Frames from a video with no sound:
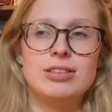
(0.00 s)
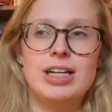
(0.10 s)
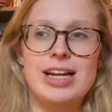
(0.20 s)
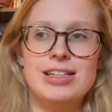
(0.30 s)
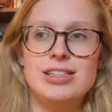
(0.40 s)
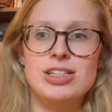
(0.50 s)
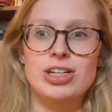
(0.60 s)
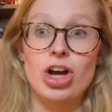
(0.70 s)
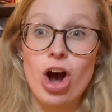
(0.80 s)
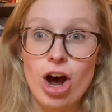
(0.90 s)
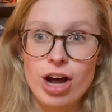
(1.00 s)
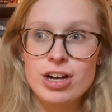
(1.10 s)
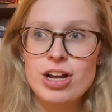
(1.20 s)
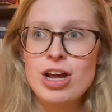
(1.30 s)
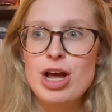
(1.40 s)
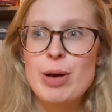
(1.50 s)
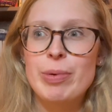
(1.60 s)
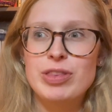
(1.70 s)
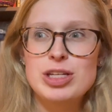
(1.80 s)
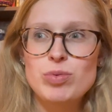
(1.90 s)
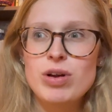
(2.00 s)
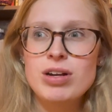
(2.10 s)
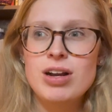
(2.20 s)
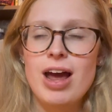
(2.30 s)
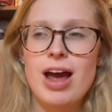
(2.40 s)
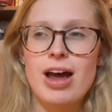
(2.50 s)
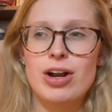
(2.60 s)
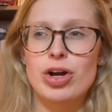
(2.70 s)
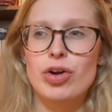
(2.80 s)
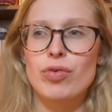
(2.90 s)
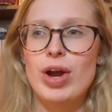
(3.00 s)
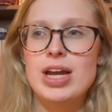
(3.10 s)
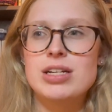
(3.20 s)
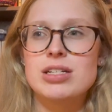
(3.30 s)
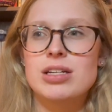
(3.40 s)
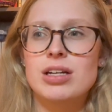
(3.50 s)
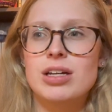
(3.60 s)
and God, but this one had a great